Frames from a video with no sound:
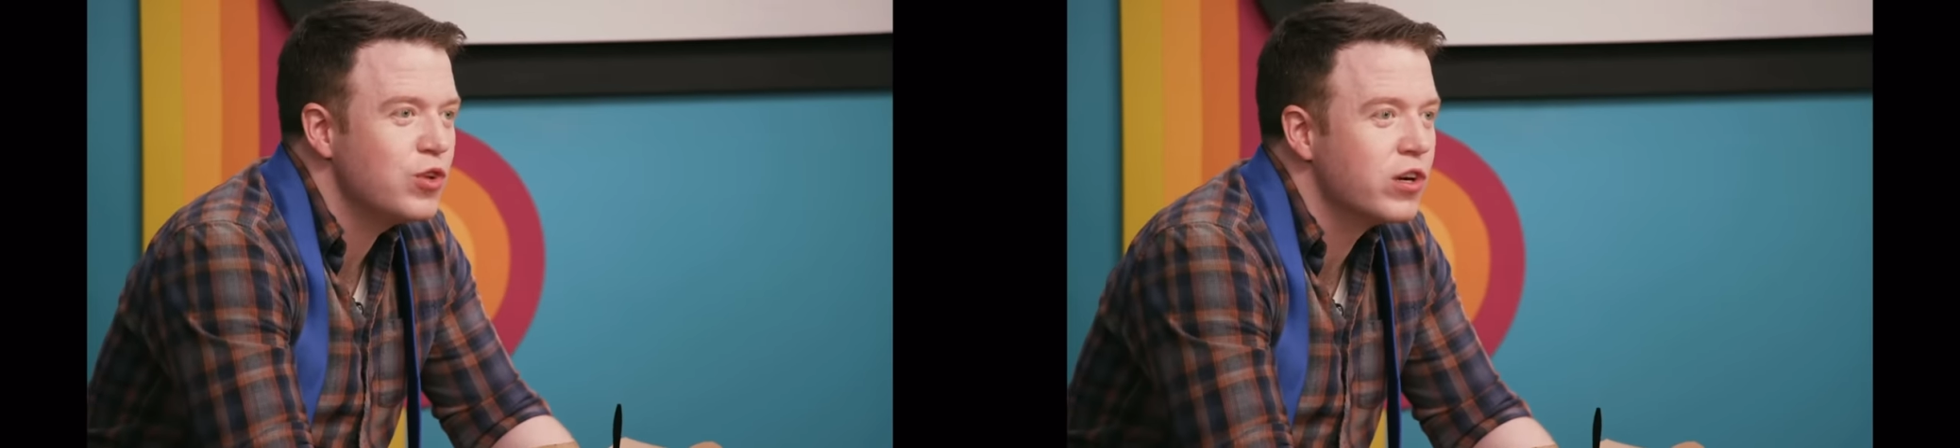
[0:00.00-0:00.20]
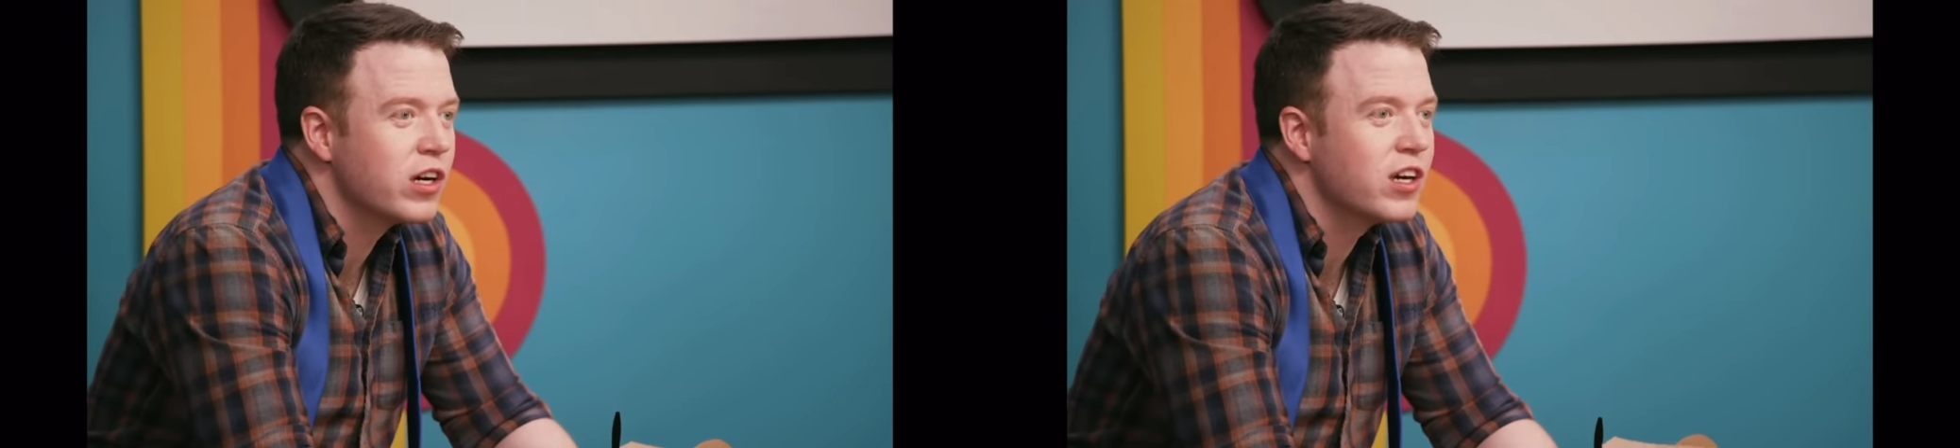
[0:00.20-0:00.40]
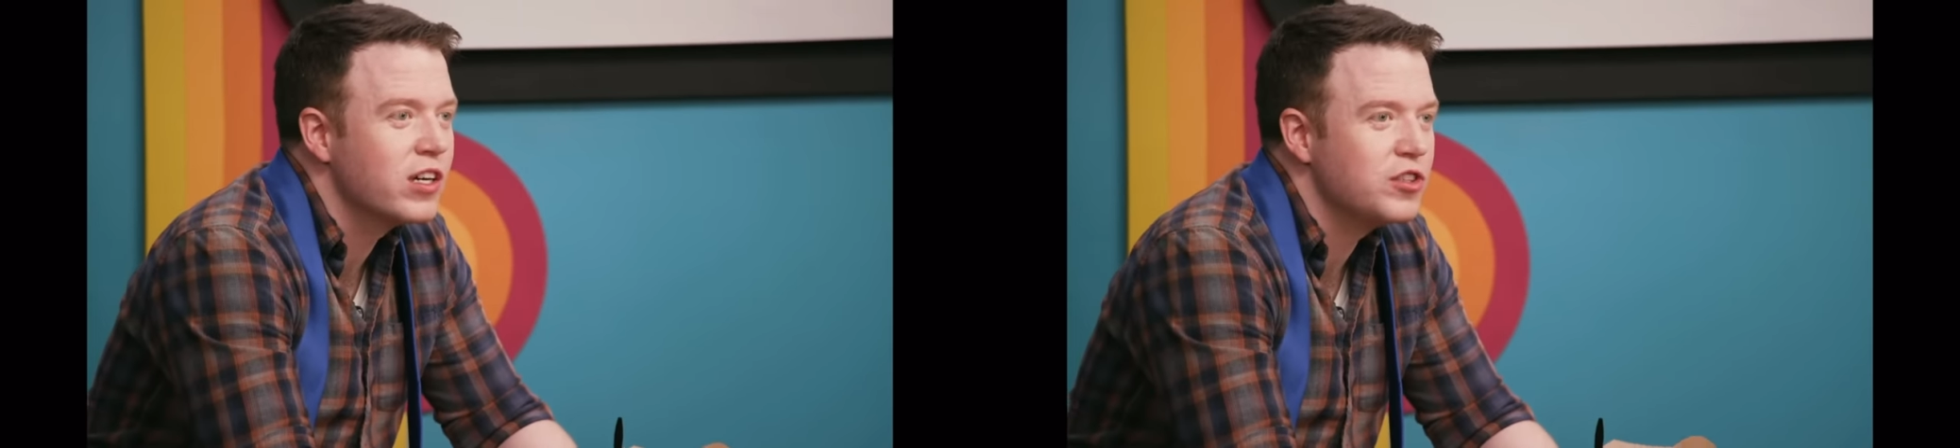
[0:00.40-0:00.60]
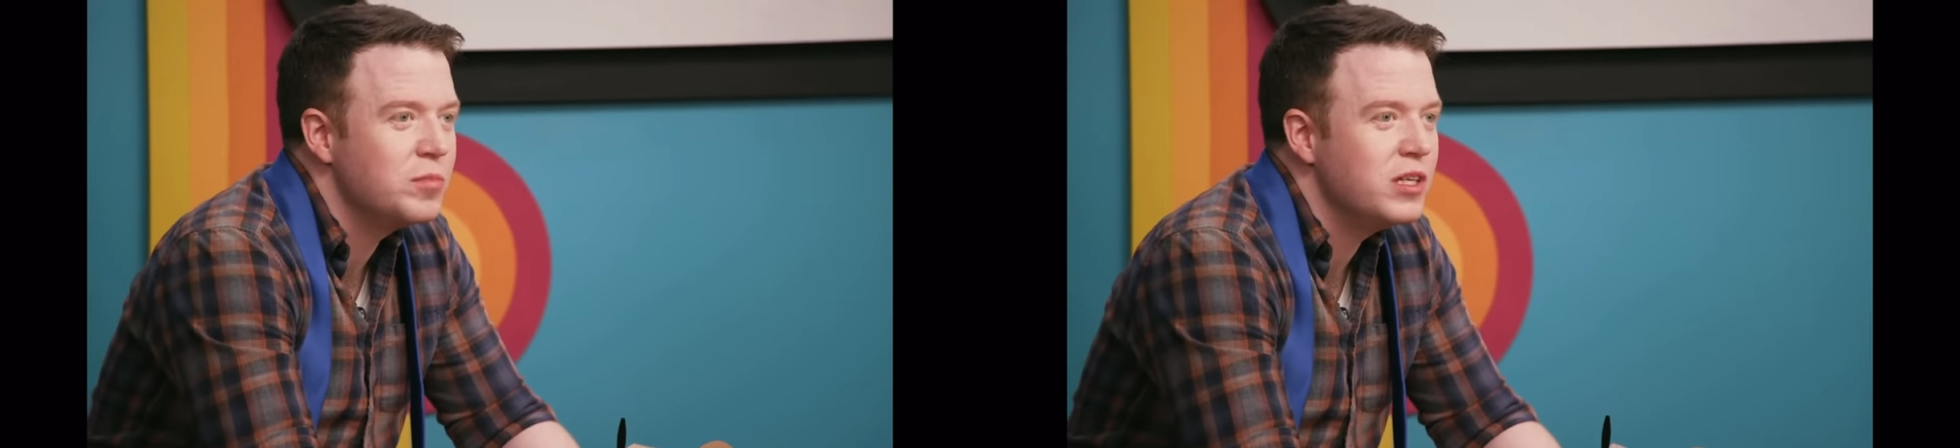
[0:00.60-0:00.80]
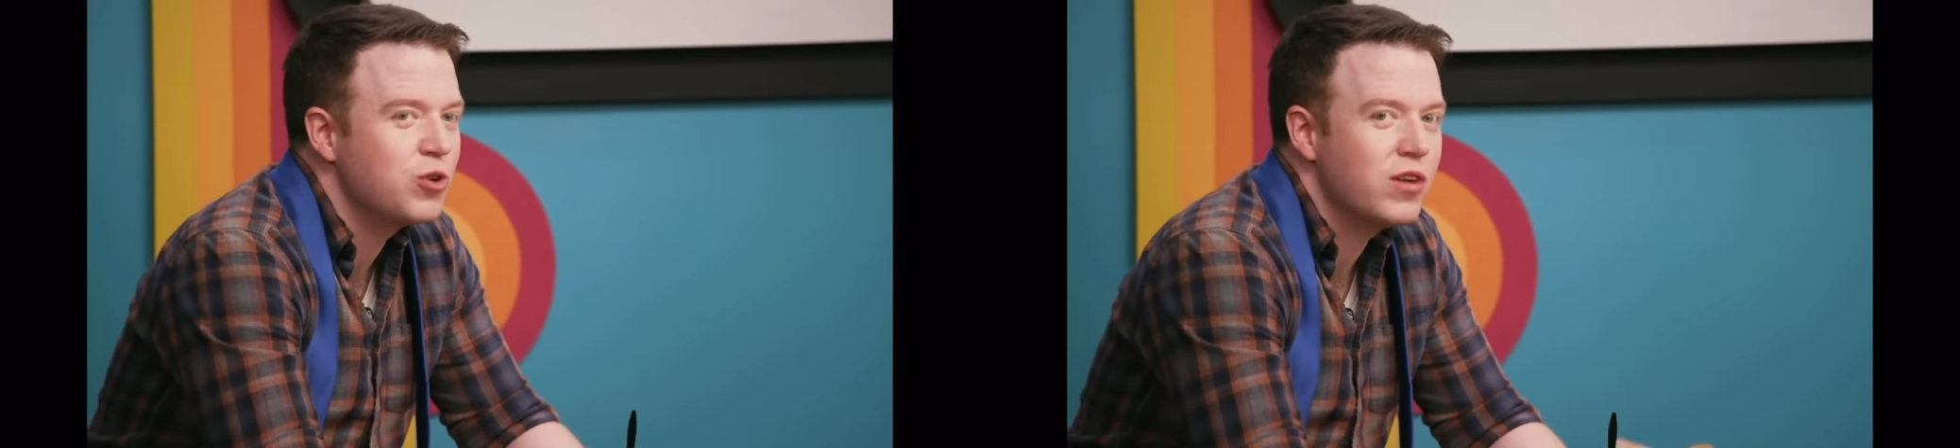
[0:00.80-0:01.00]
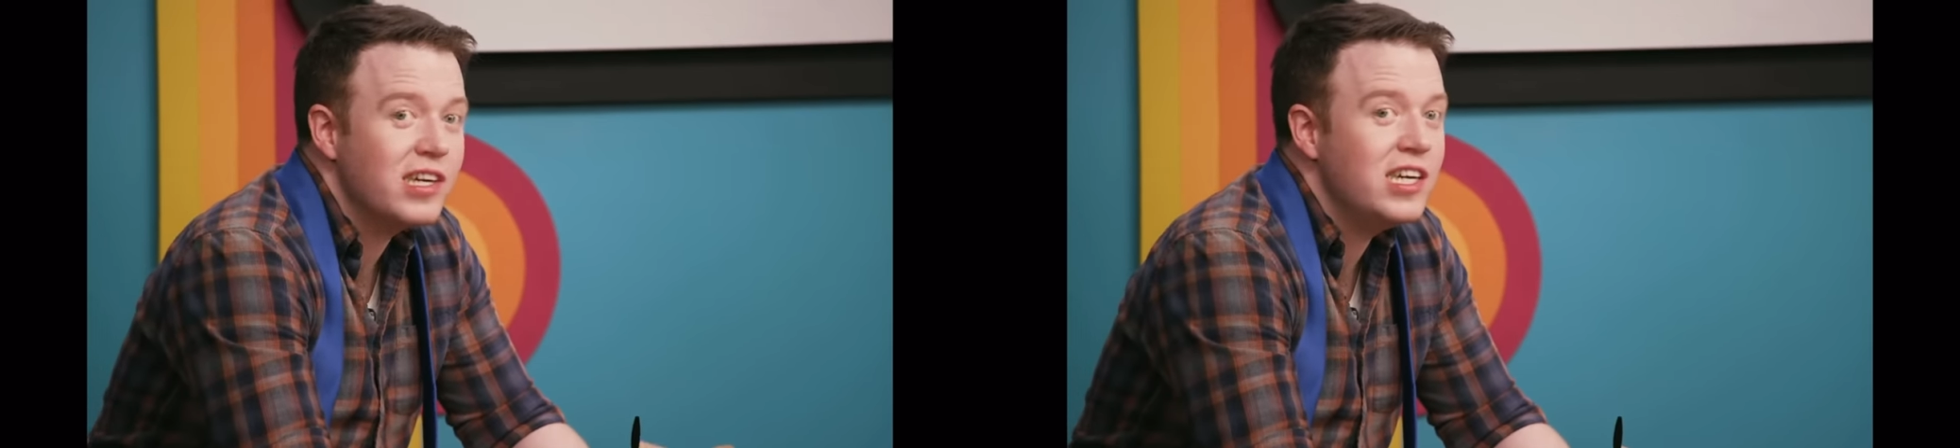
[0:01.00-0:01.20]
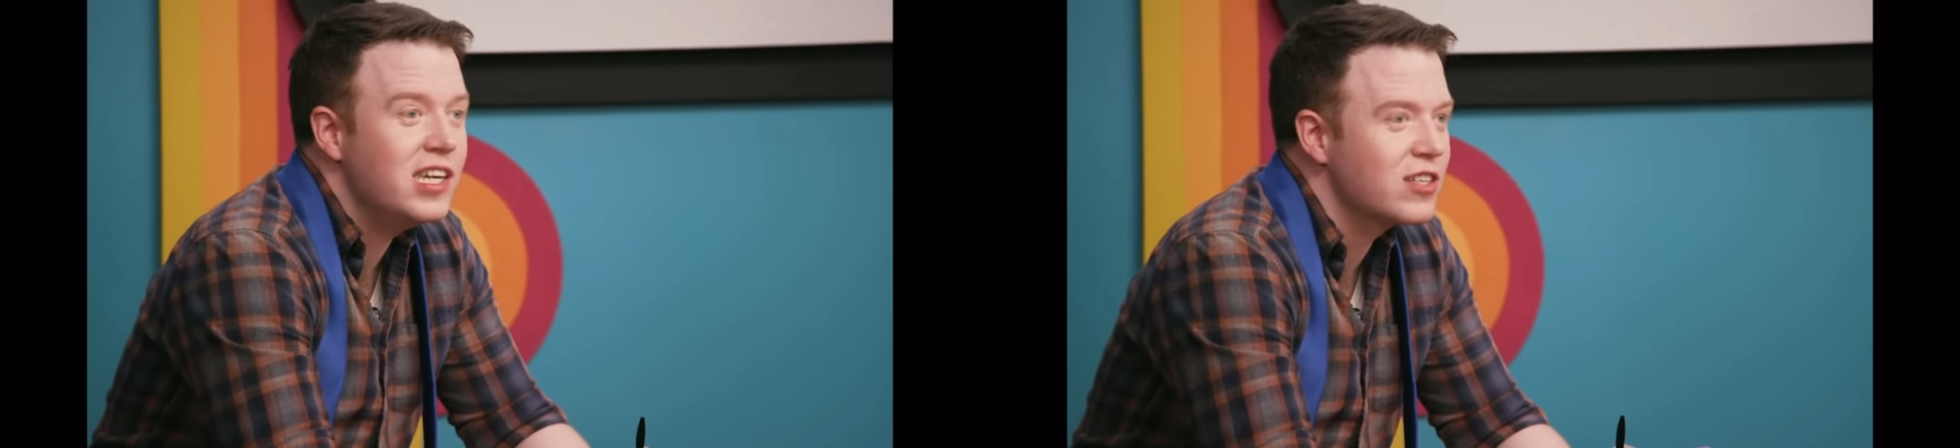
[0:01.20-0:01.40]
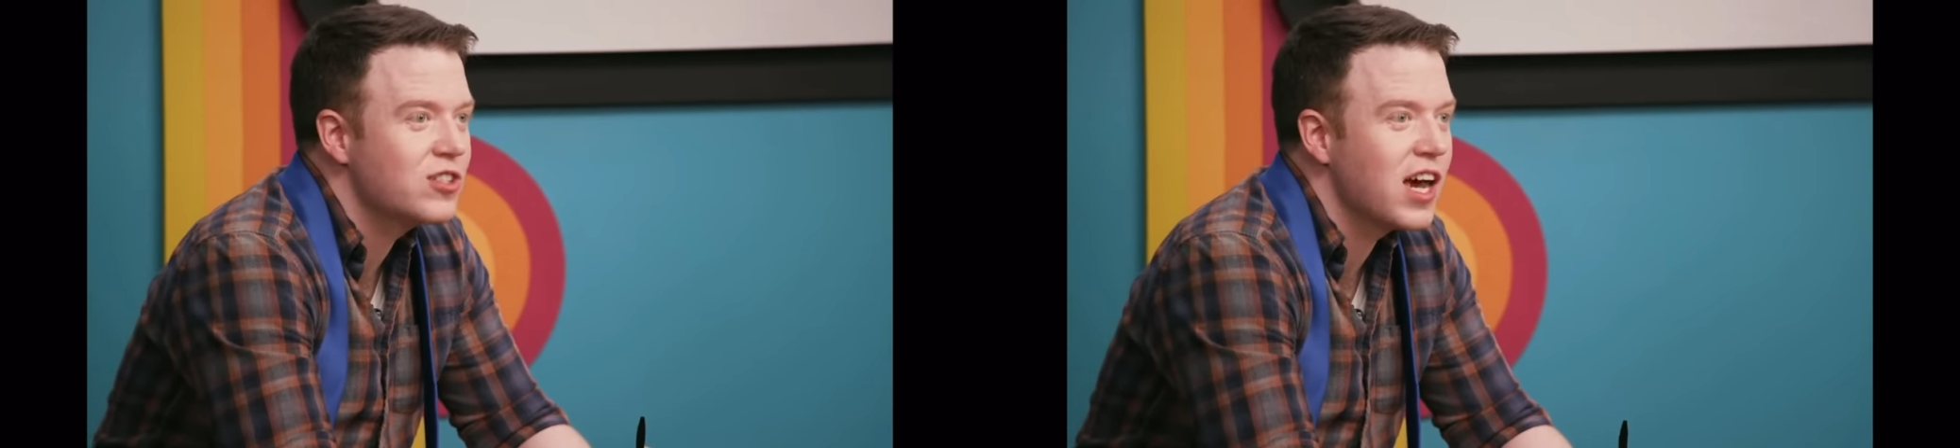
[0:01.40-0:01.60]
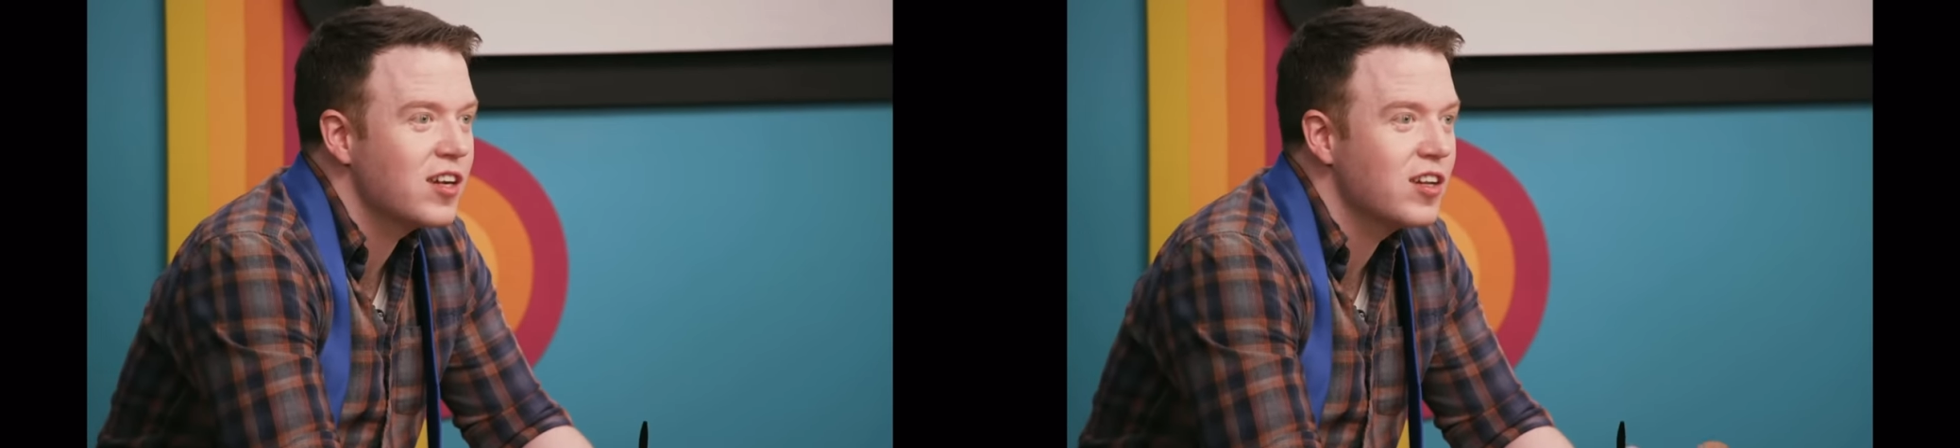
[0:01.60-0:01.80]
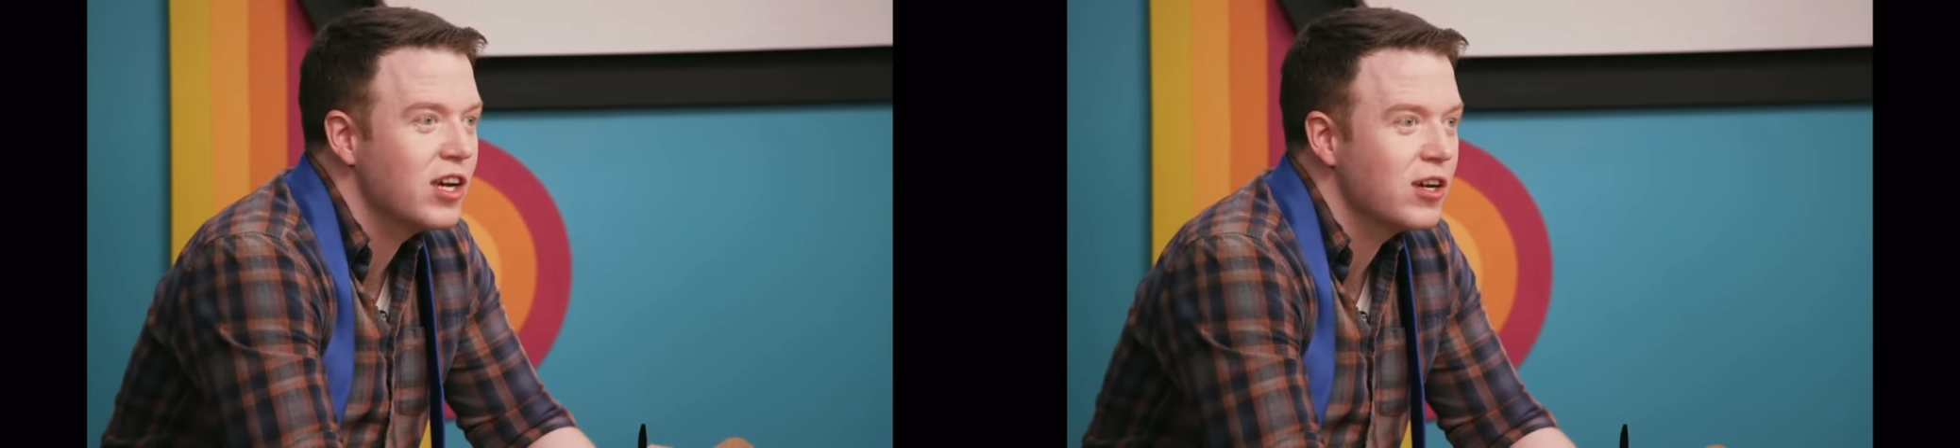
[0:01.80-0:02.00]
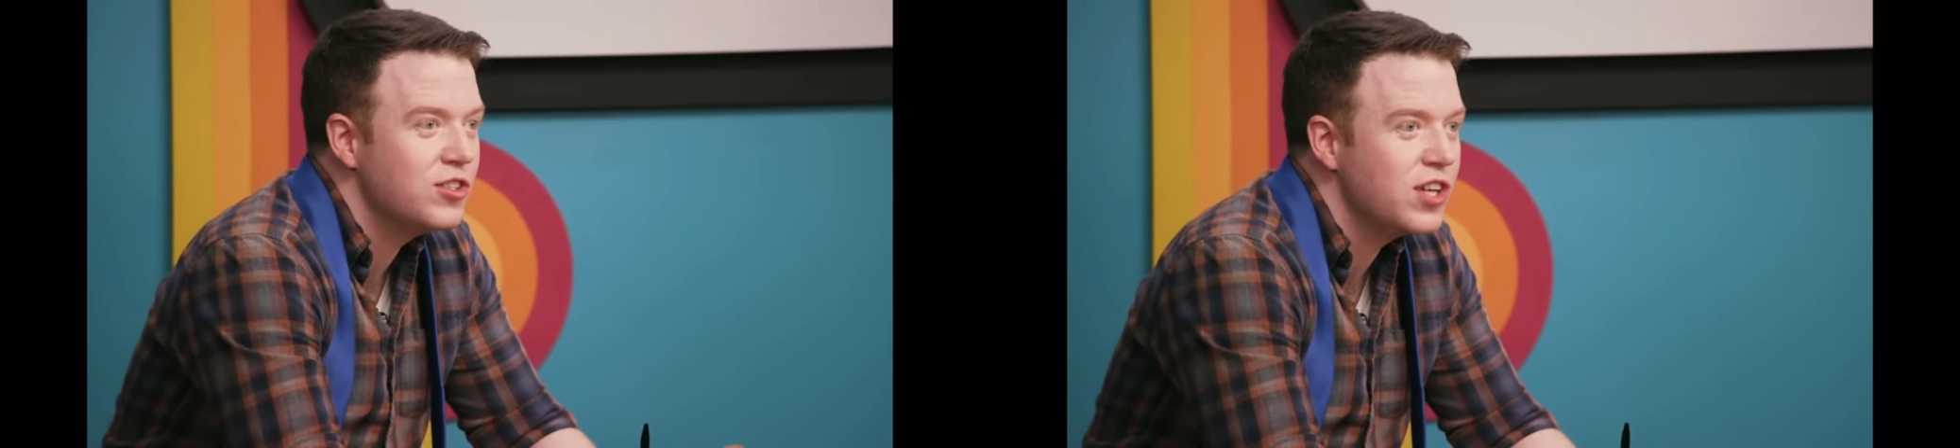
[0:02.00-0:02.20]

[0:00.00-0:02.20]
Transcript: you can cut to me sort of eating sadly on